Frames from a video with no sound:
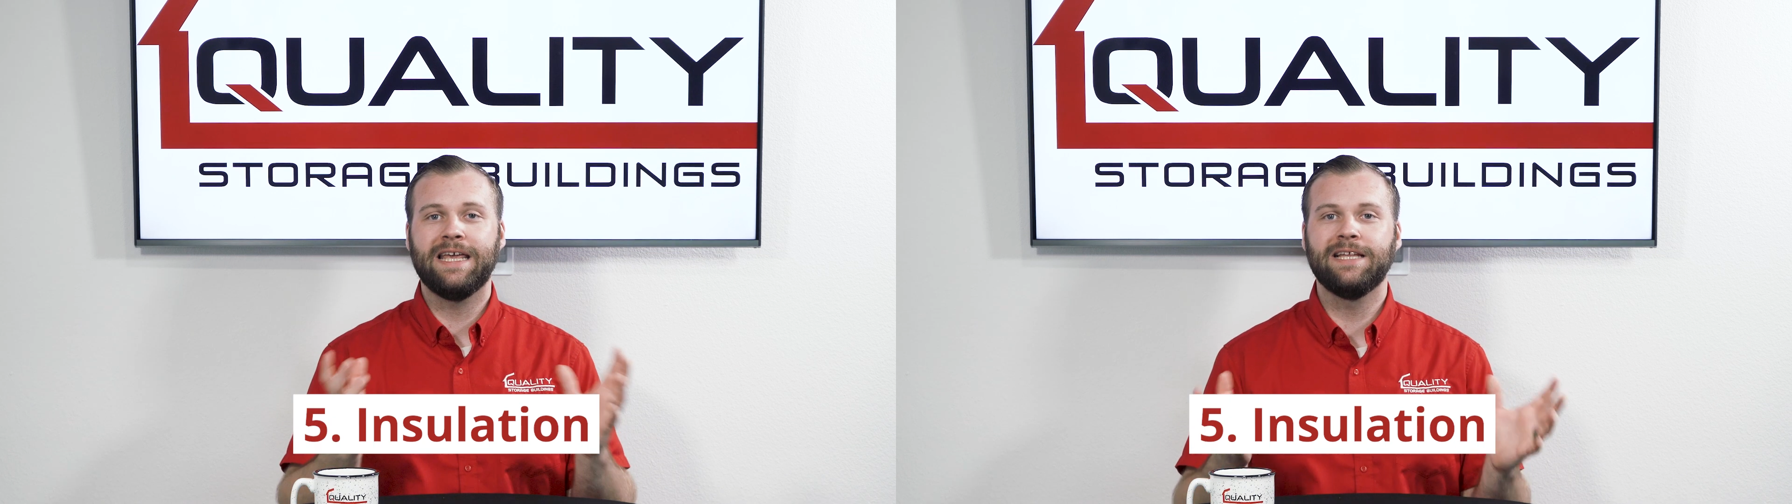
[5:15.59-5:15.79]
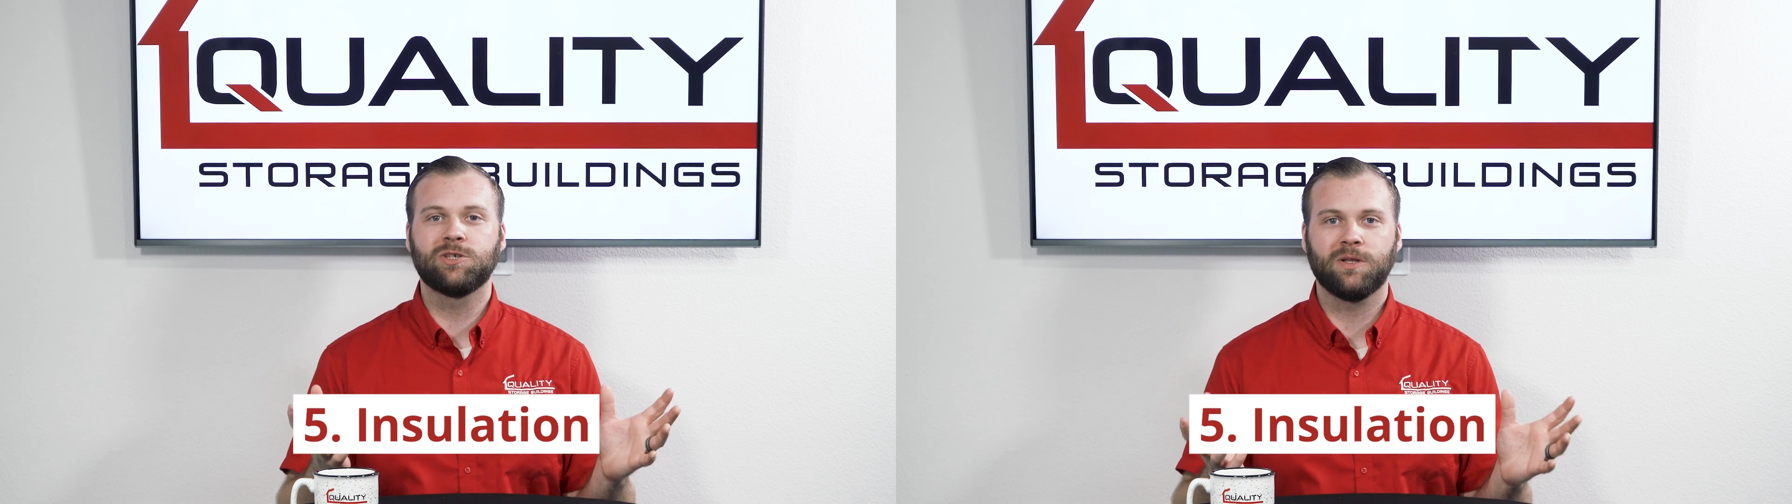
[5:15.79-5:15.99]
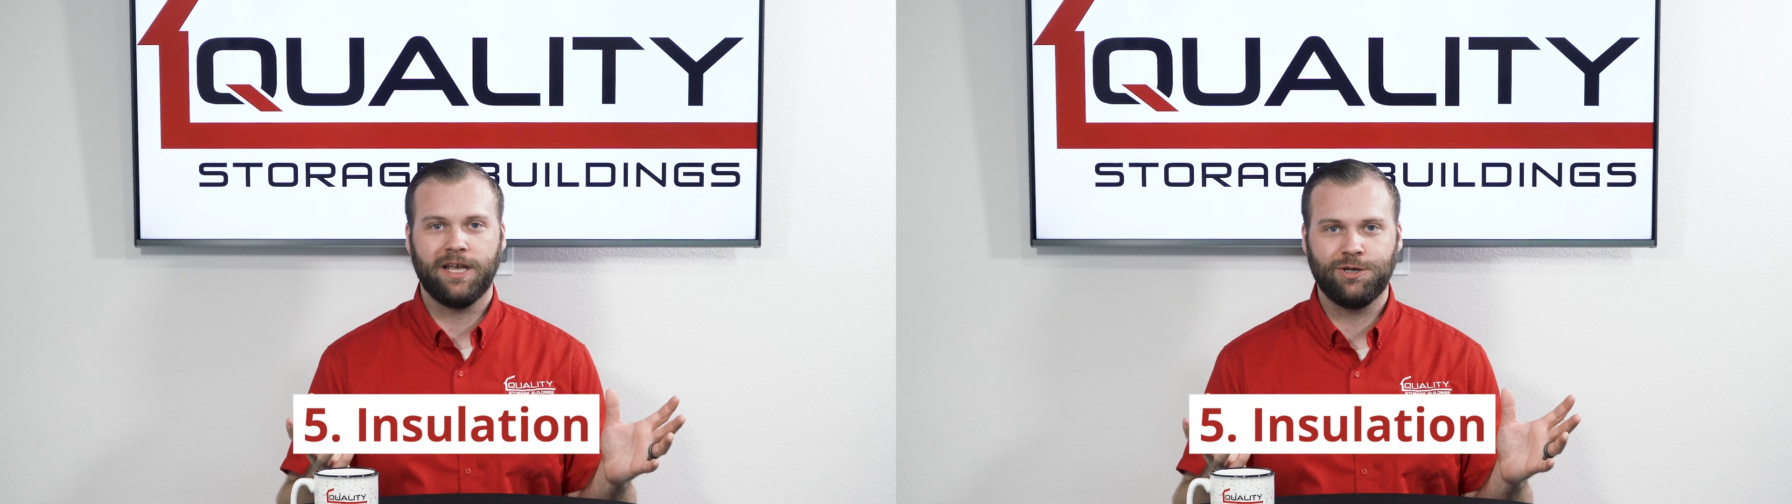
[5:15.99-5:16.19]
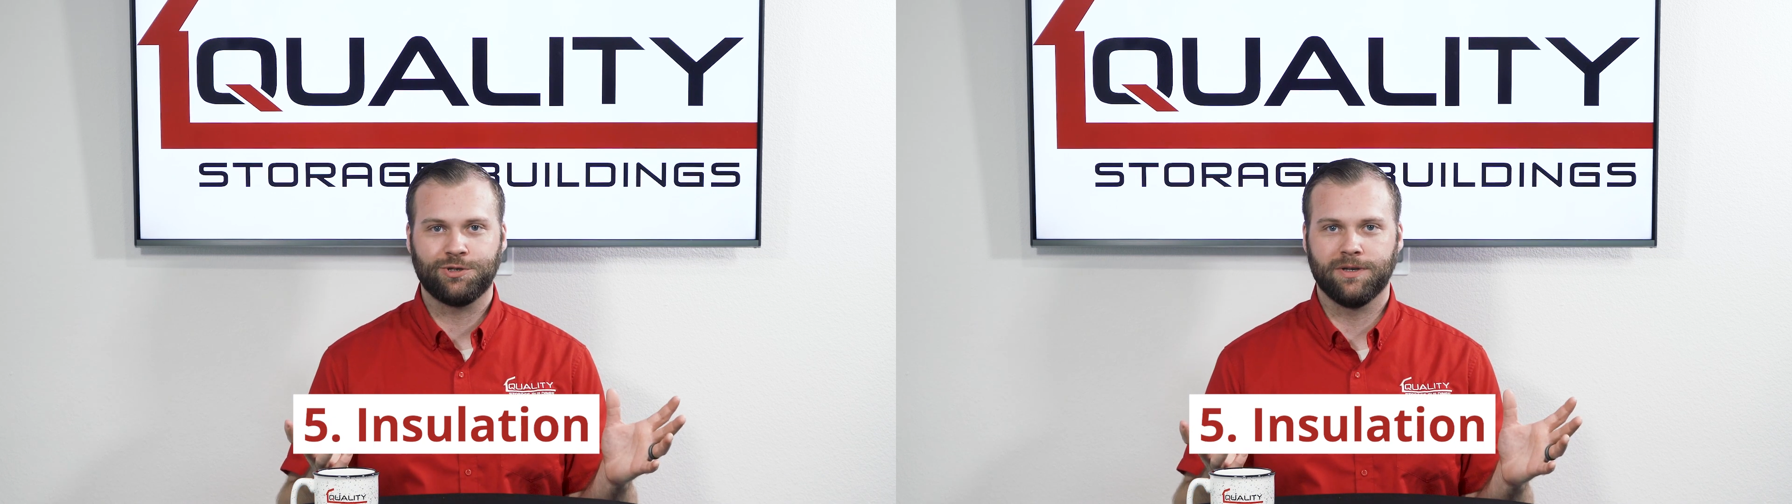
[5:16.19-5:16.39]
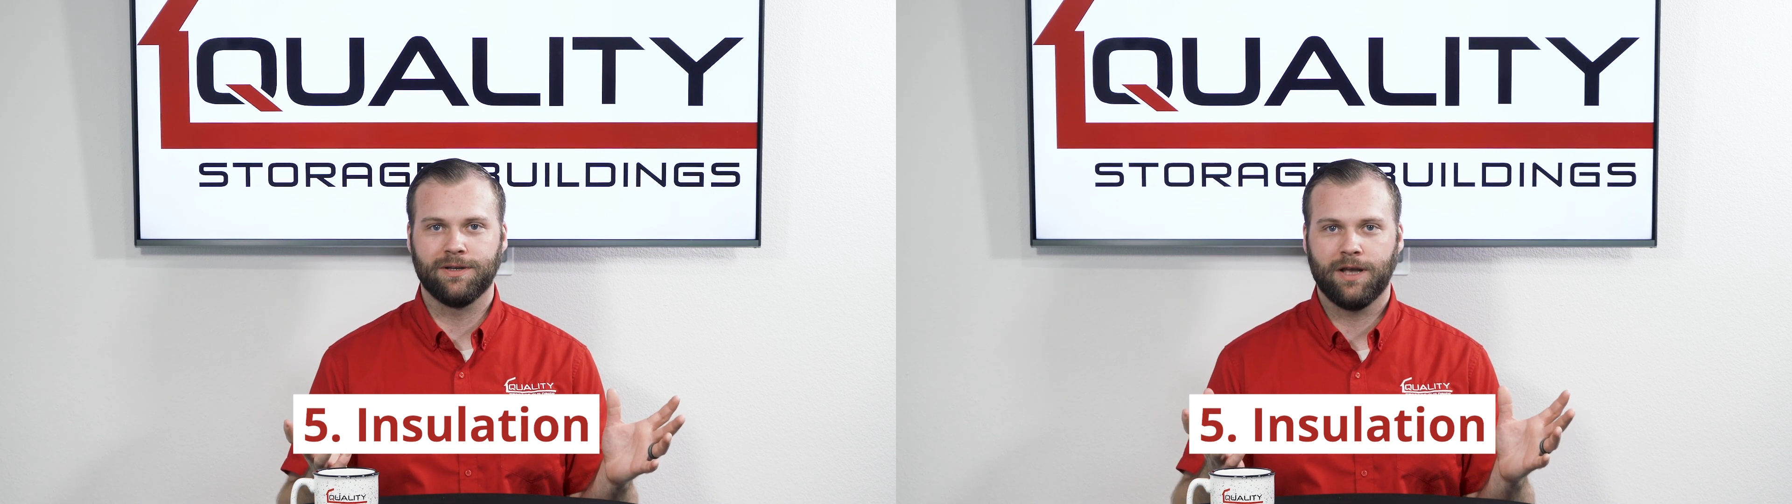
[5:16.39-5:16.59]

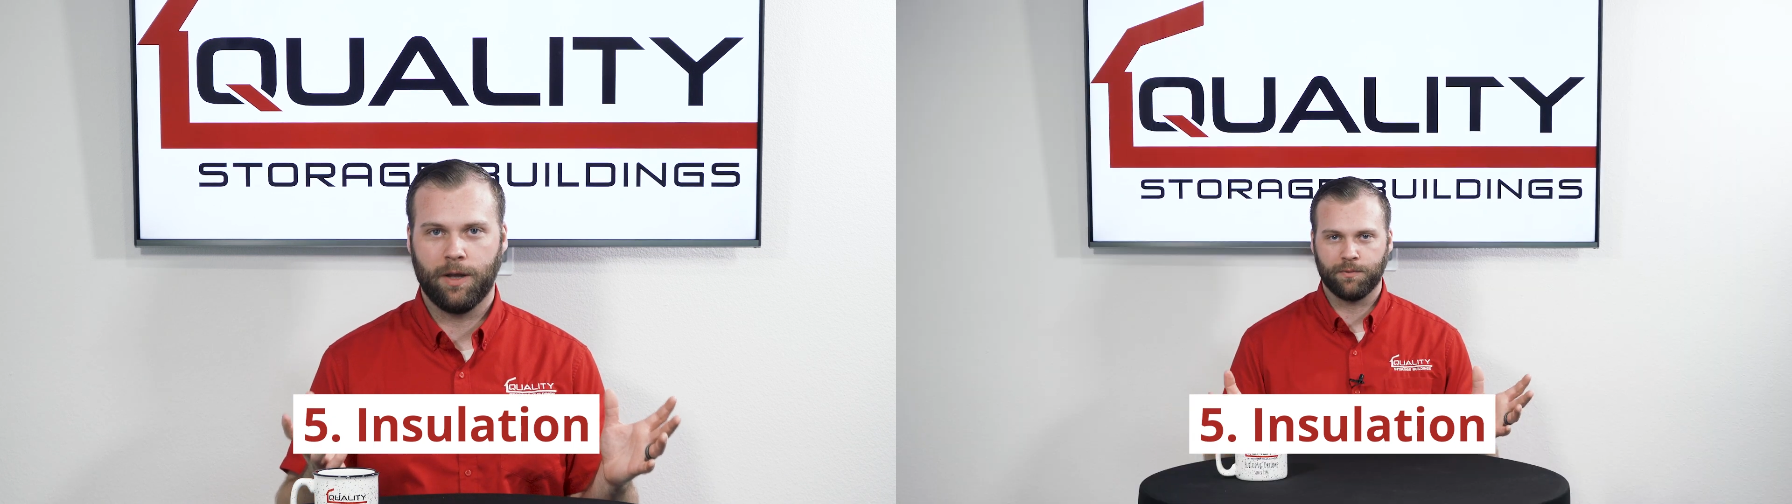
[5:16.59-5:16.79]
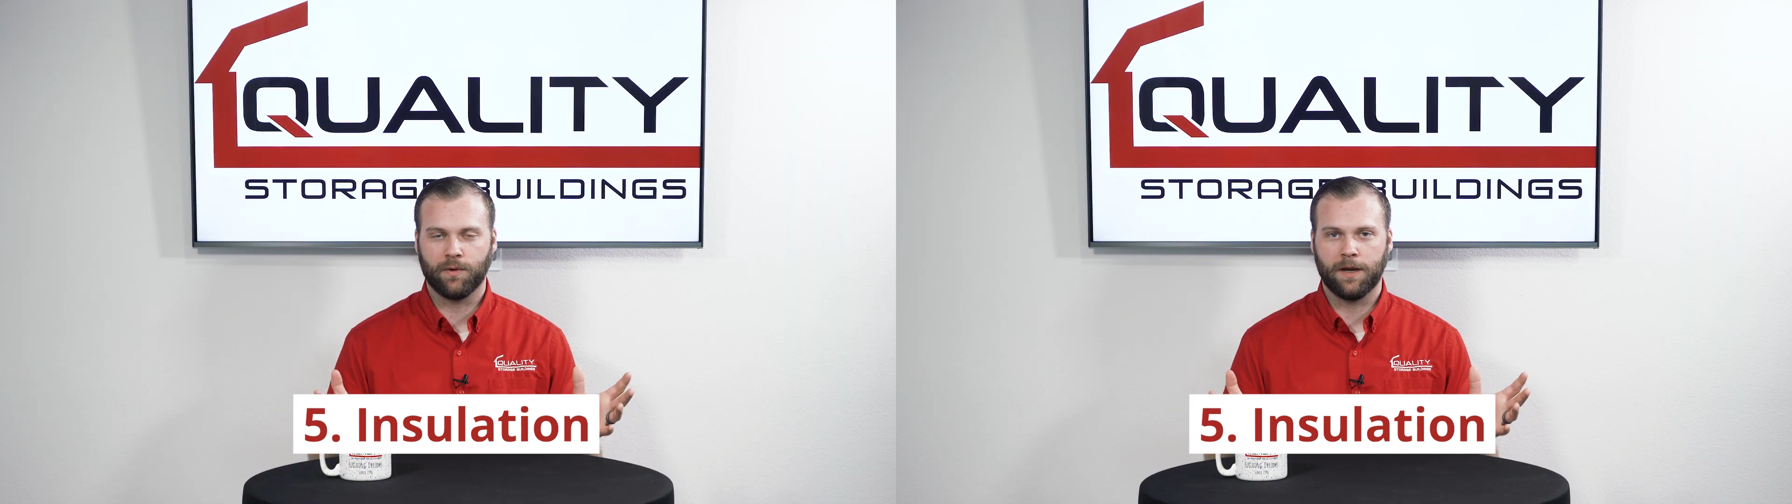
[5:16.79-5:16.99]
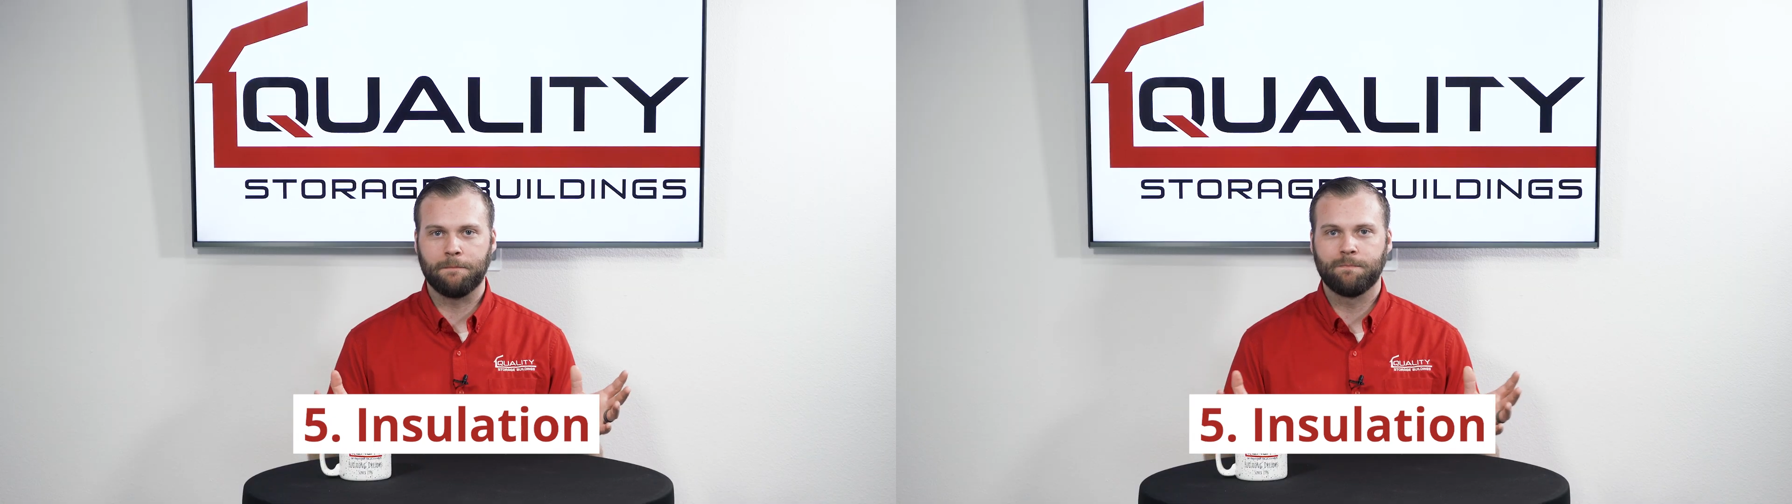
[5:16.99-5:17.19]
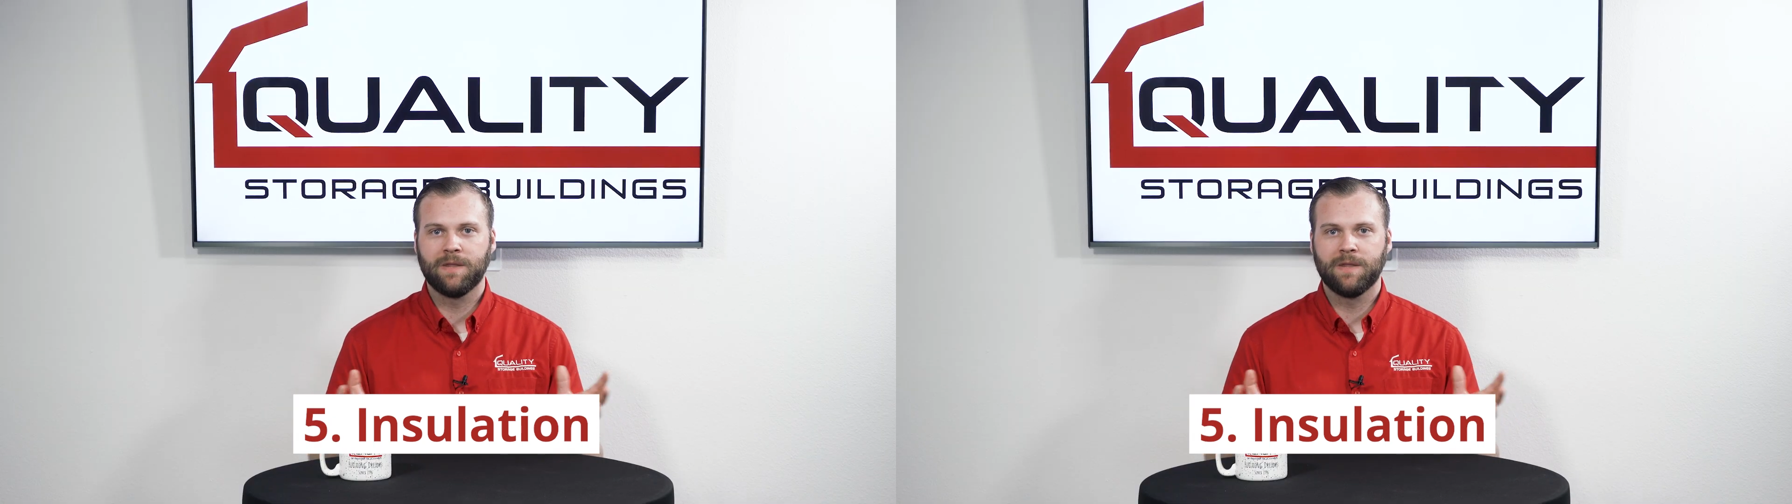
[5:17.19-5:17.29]
insulation upgrade.